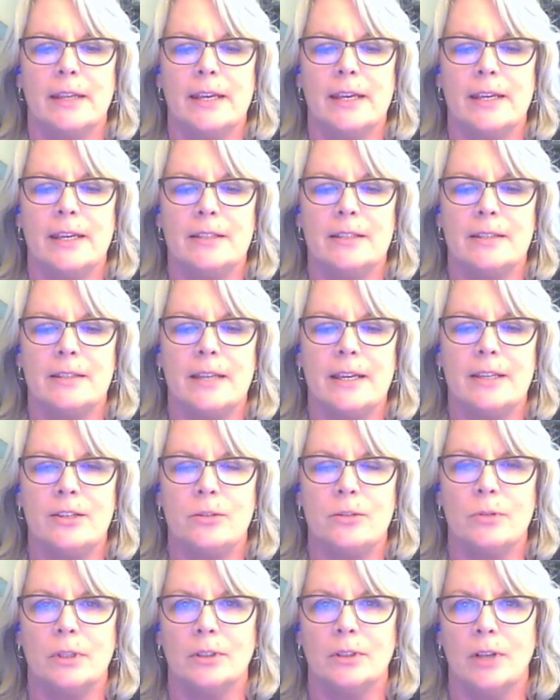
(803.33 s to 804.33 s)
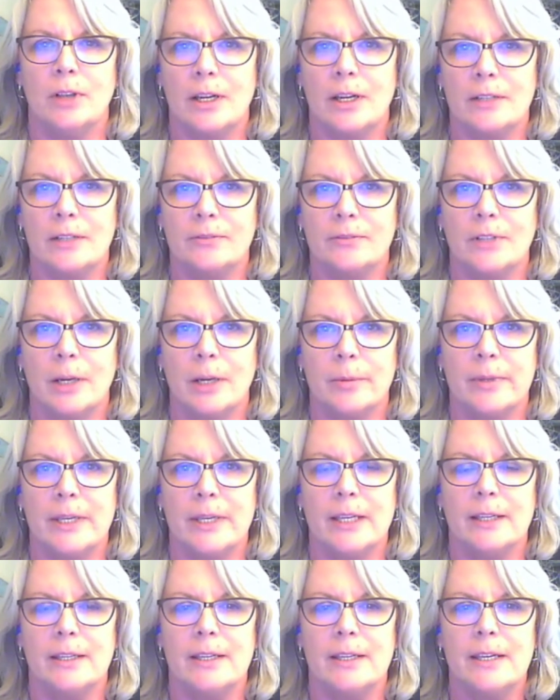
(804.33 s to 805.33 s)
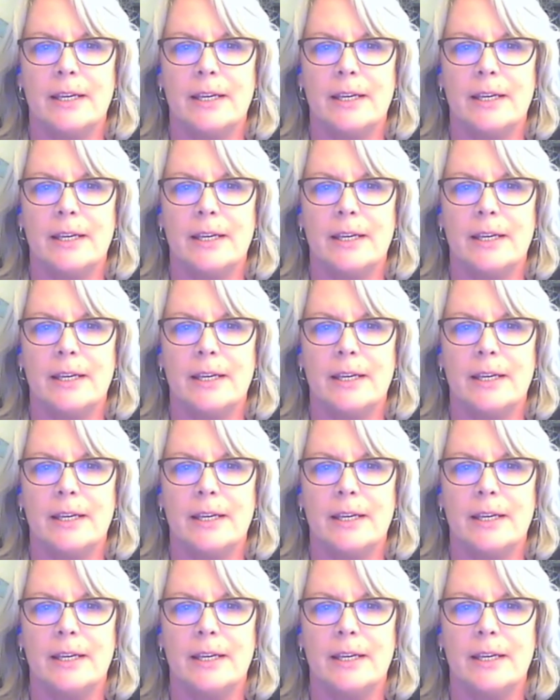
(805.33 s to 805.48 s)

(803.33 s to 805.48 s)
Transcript: And they do a lot of lobbying.